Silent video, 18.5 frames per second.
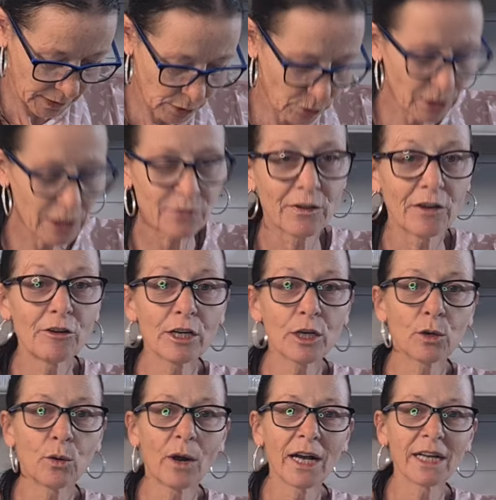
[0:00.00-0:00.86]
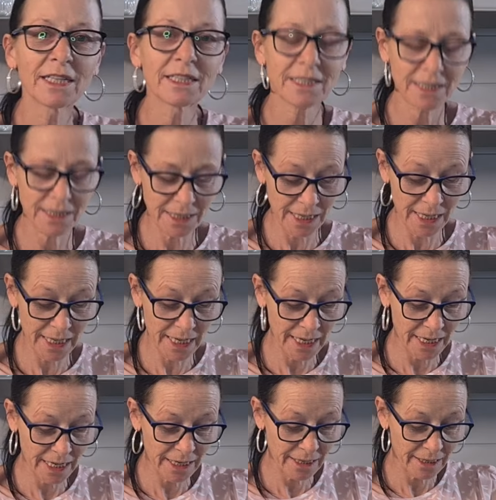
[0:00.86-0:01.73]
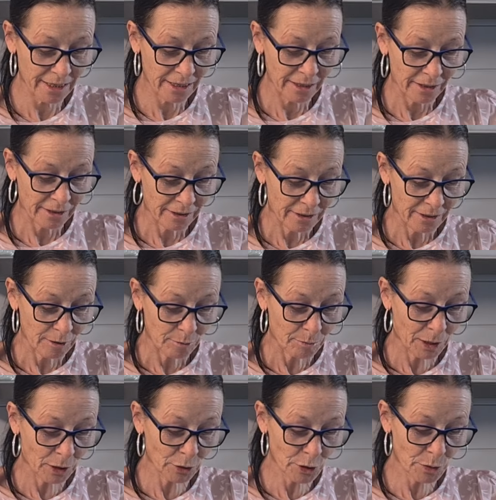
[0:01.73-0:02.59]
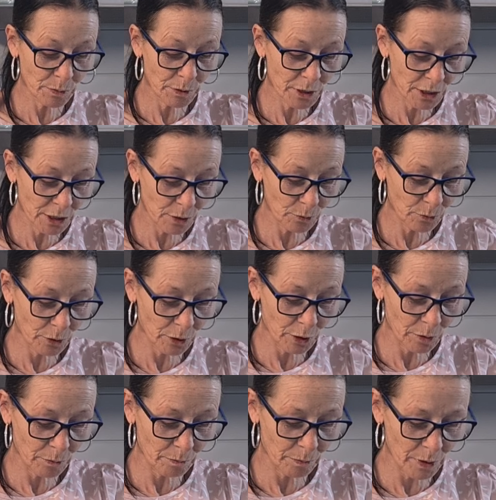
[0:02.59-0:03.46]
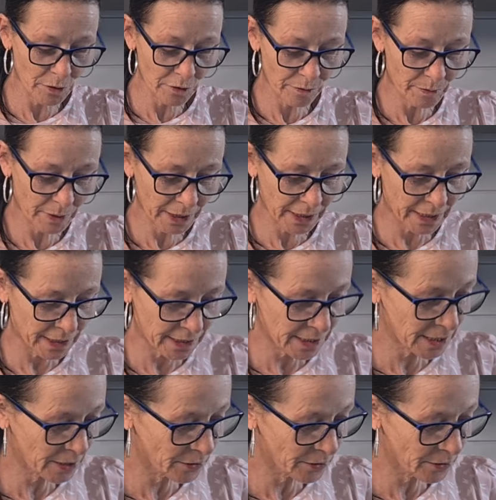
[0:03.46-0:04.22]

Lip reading: Well, it's very quiet today here. My husband's at work, both my kids